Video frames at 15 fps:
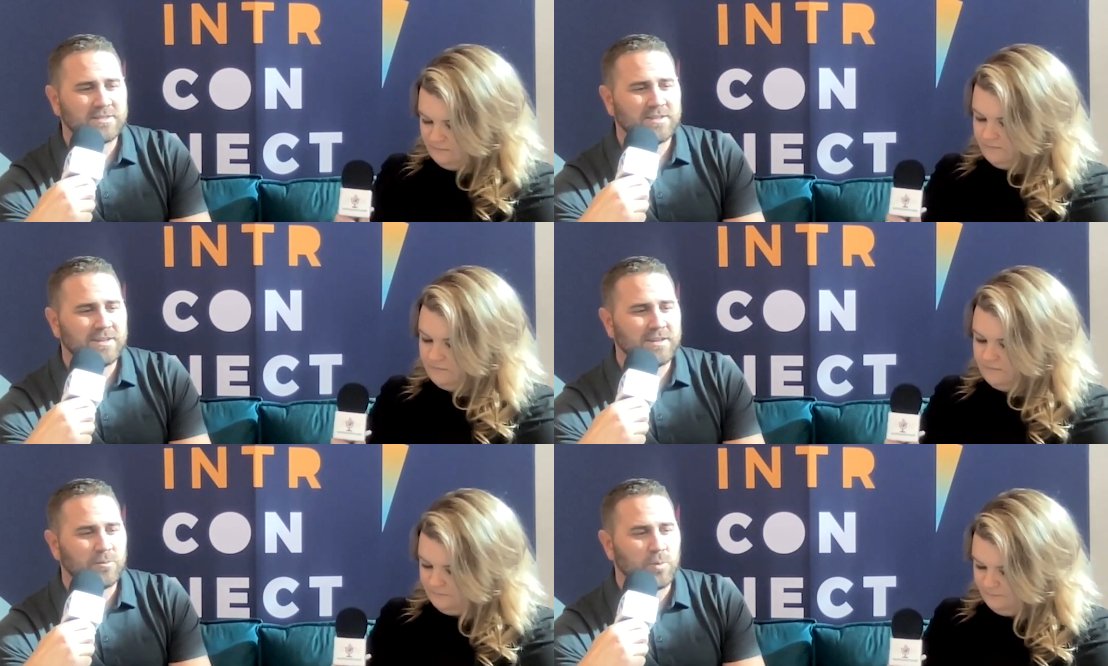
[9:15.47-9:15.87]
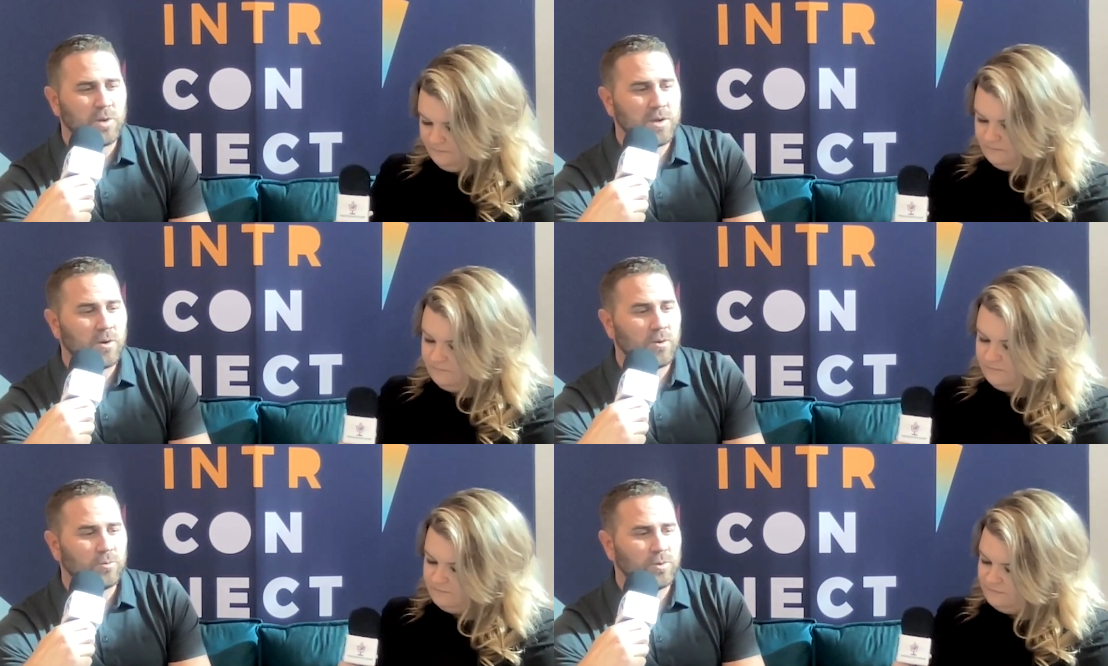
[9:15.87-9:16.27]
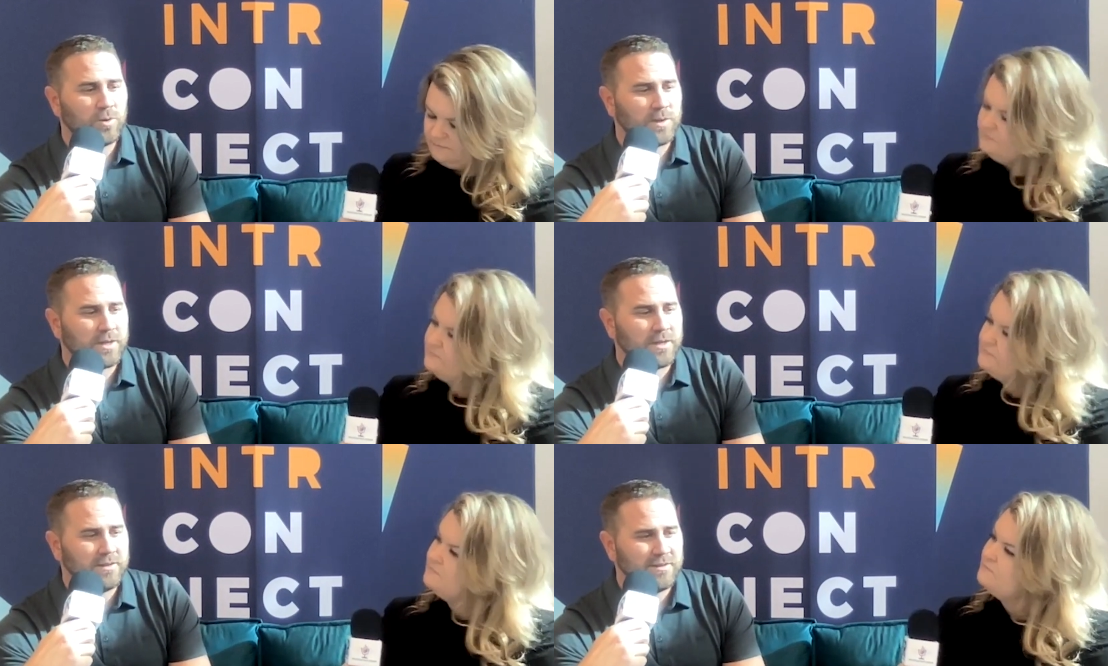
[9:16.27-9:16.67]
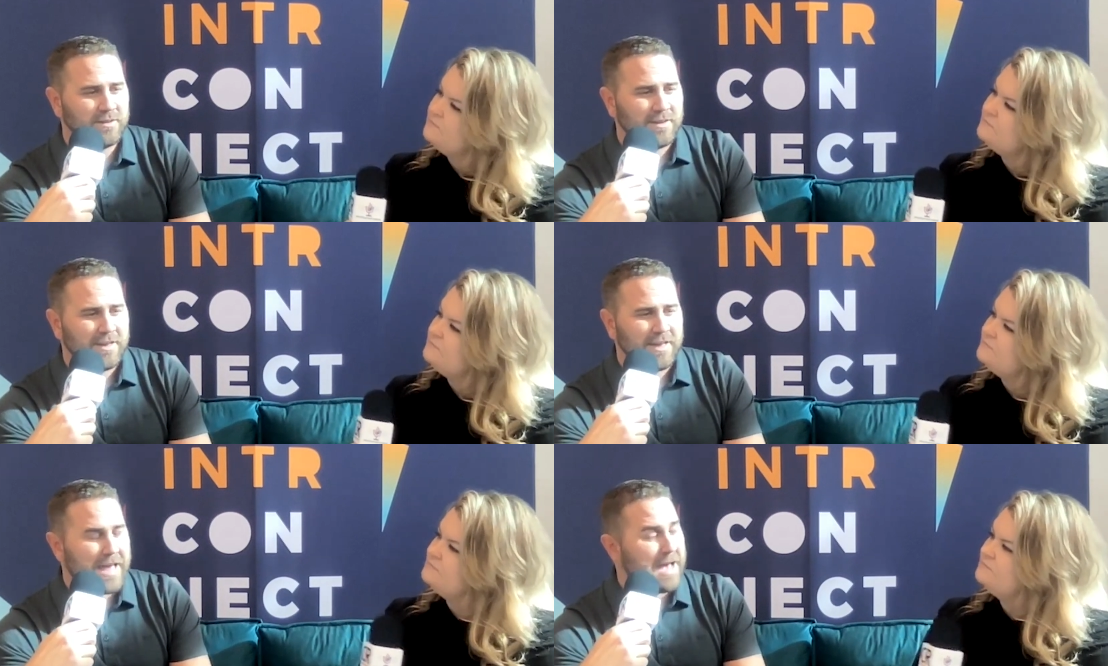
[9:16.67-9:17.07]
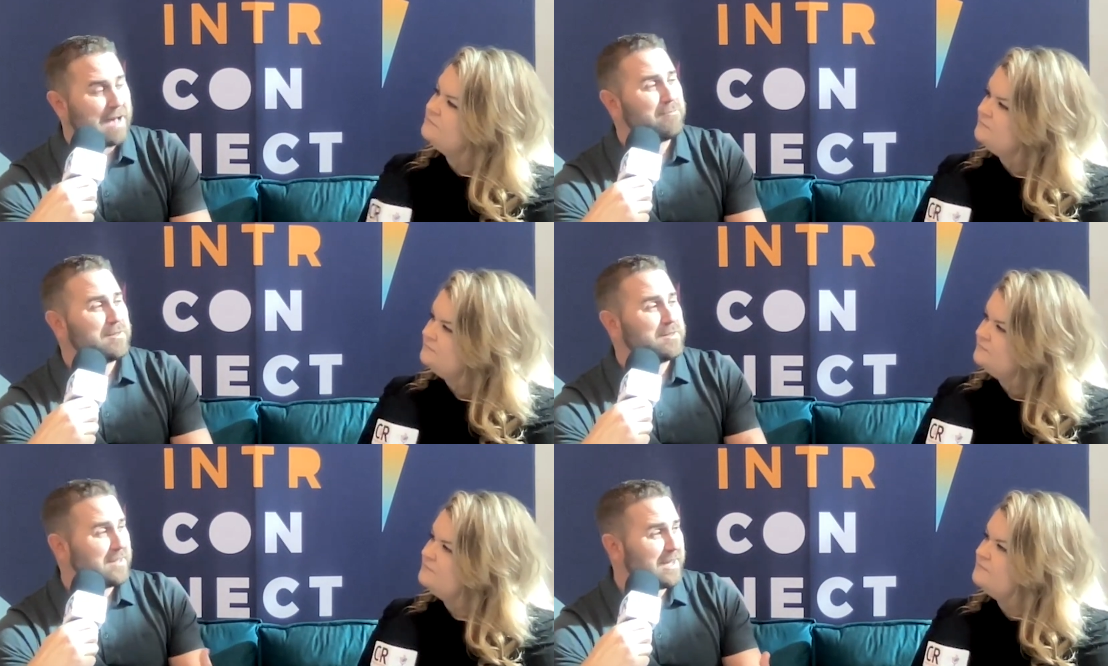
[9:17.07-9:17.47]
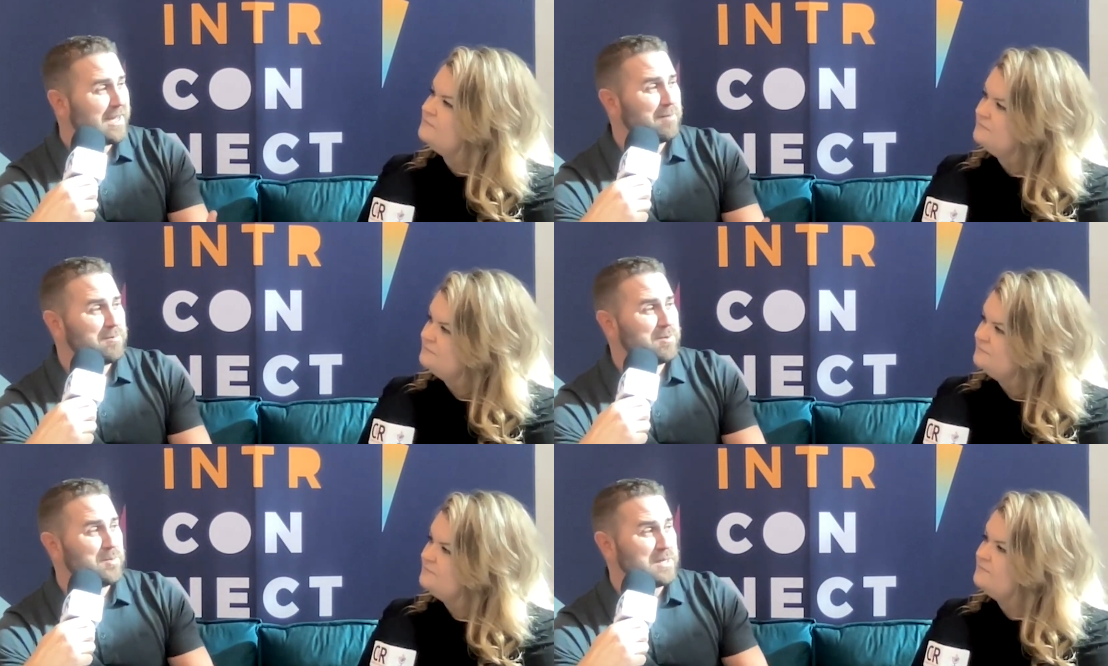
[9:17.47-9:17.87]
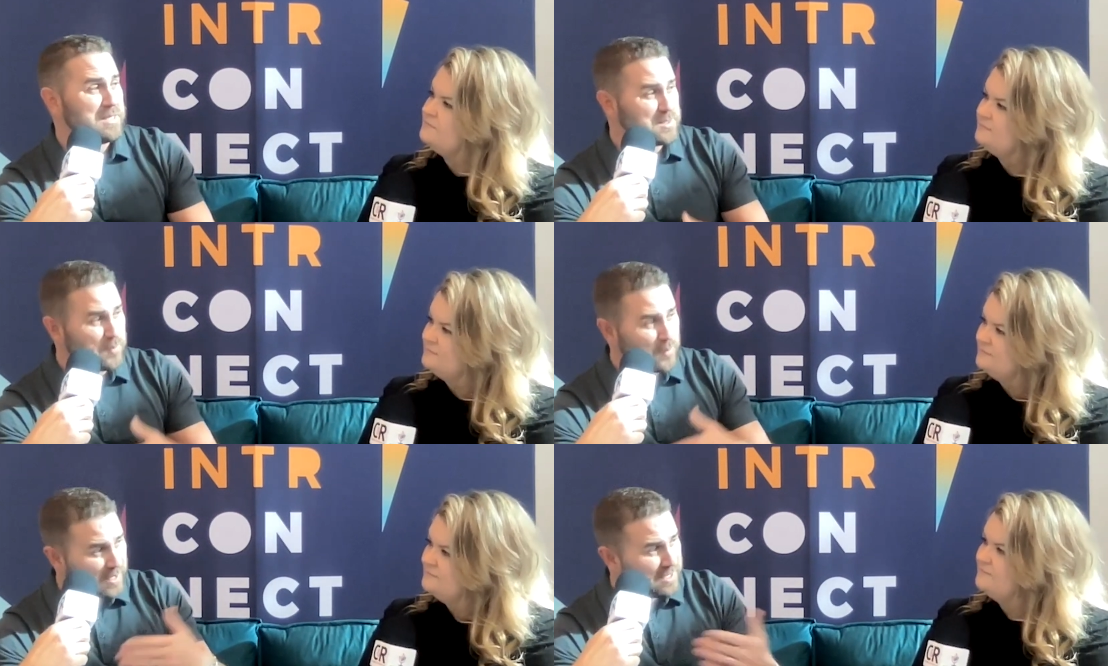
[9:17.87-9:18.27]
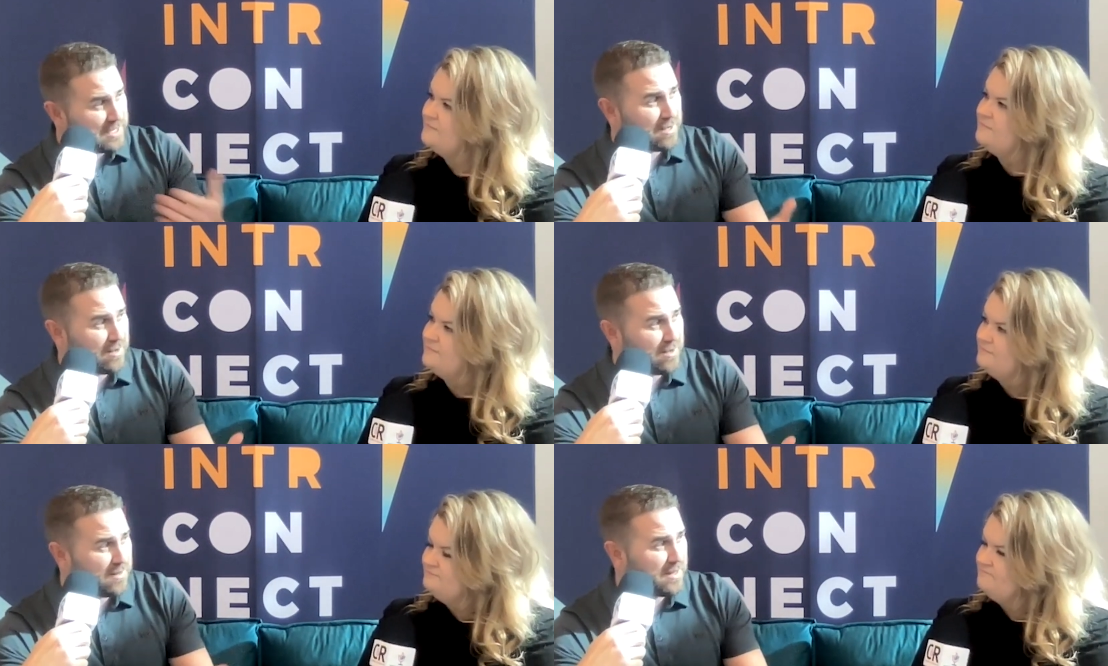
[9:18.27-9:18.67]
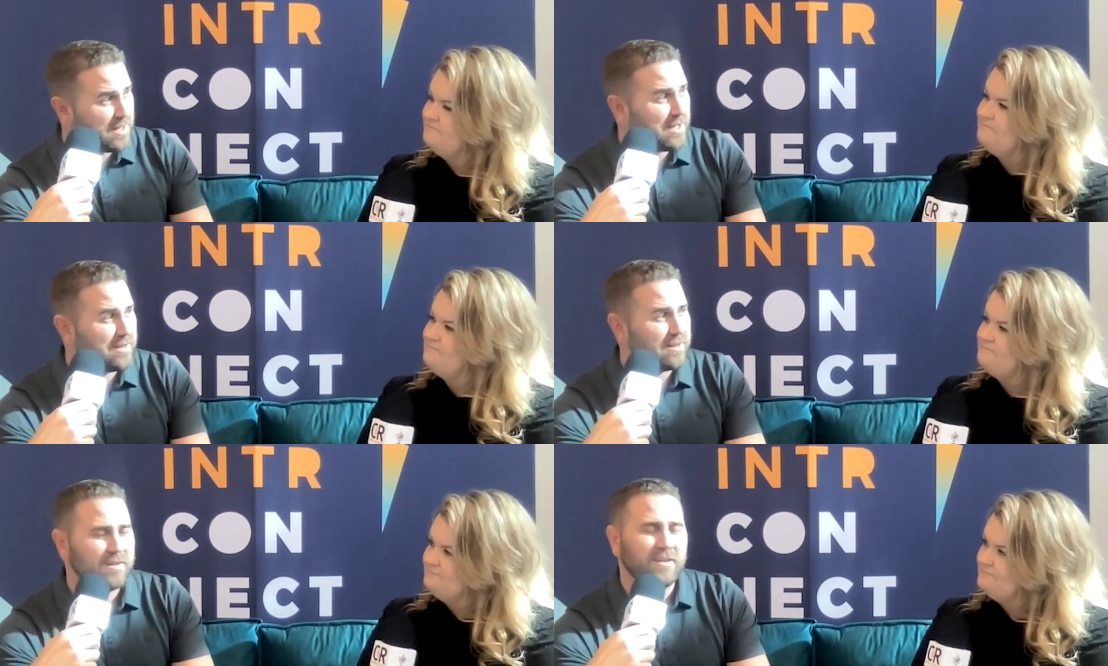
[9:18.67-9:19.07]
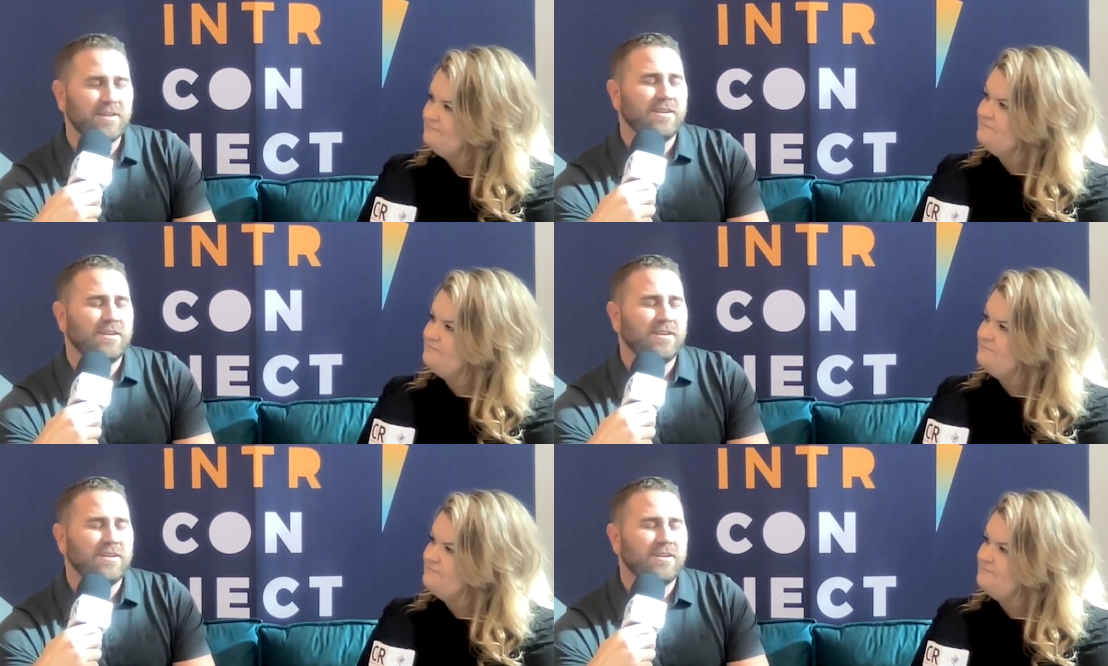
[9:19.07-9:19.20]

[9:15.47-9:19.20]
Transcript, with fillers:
Speaker 1: Uh, we don't really have the time to be spending on that.